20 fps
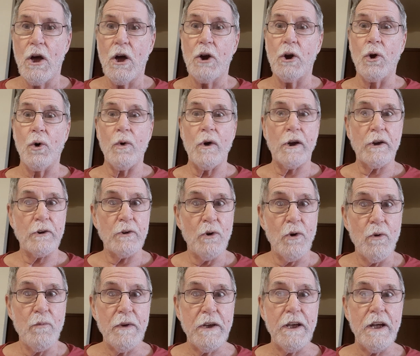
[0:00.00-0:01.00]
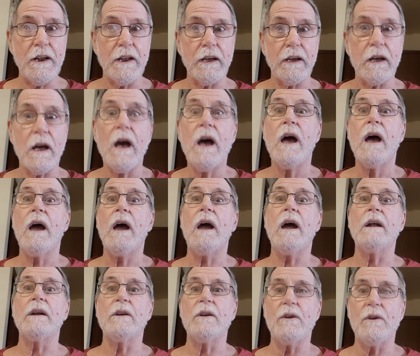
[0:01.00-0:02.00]
knowing no beginning
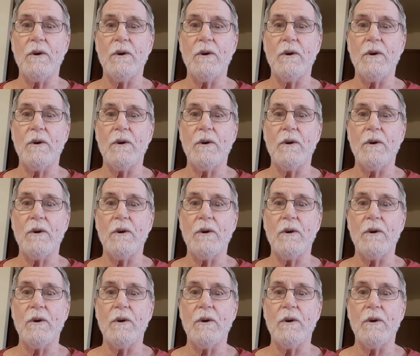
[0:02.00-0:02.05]
and